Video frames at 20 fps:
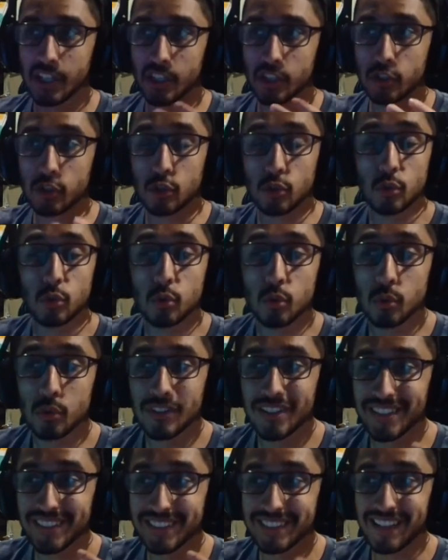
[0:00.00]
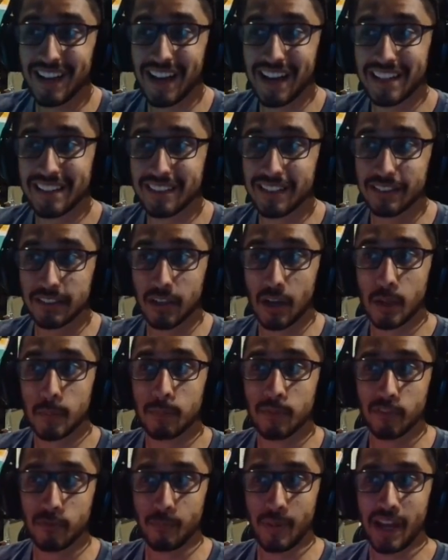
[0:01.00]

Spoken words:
You decide the type of